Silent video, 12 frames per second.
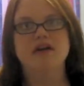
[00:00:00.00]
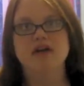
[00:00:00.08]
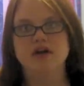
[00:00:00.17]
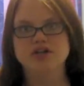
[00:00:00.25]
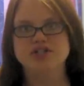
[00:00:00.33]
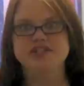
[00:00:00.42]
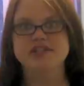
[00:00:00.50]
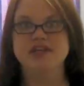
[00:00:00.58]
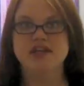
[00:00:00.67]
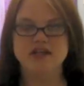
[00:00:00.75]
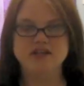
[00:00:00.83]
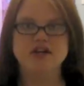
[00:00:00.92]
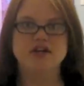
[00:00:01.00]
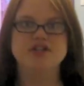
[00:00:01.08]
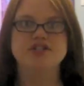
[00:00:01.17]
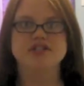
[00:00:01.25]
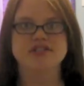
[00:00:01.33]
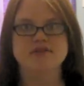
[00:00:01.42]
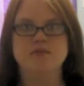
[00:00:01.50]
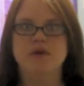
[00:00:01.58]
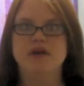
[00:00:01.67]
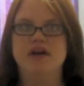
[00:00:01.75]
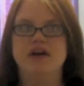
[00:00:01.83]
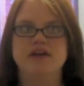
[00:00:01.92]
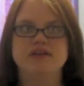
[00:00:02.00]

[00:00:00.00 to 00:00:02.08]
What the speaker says: in Arches, and getting to Arches and whatnot.